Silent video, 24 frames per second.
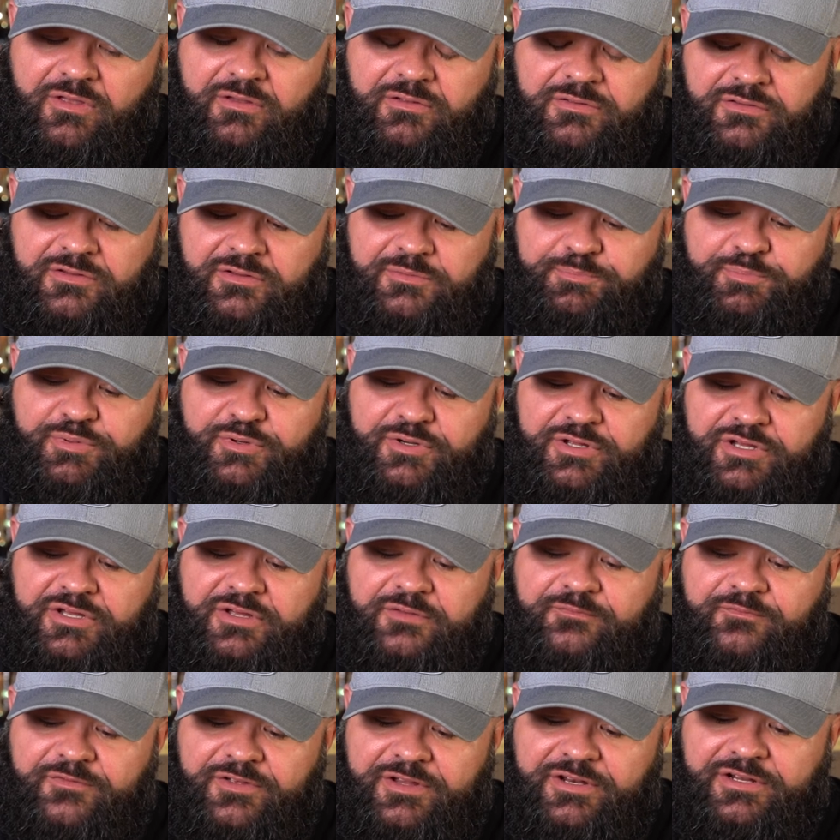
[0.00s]
It's a pretty
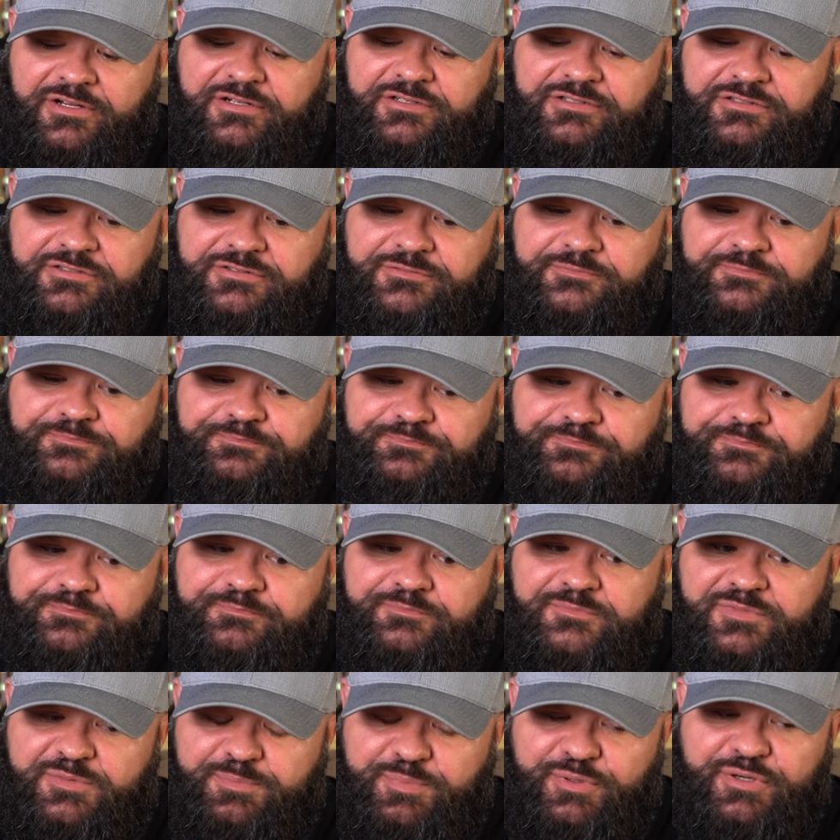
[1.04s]
good finish.
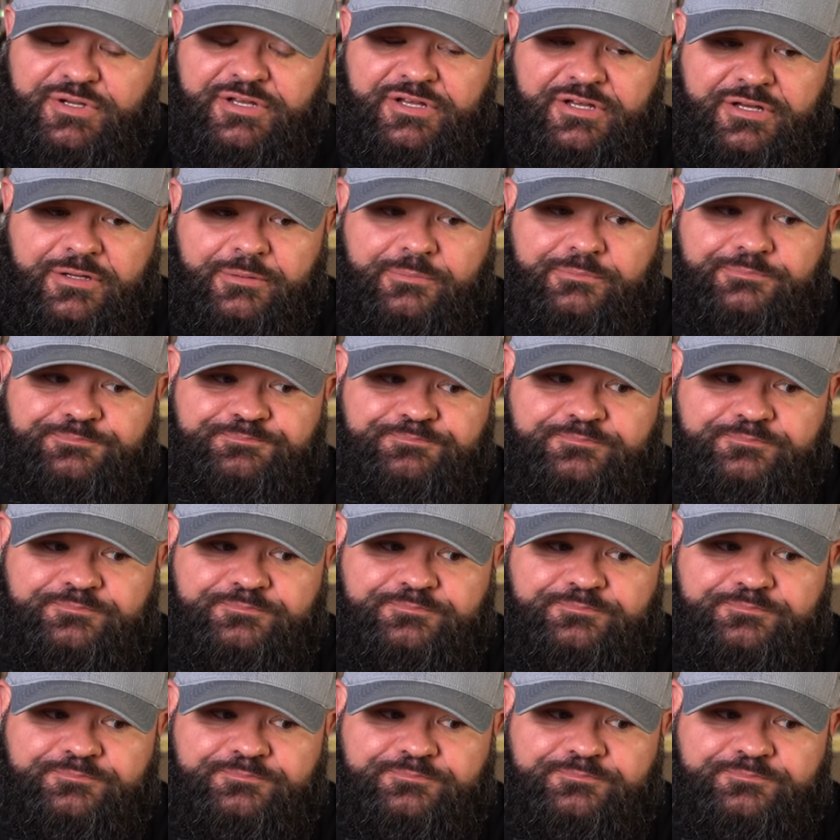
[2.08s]
It's pretty good.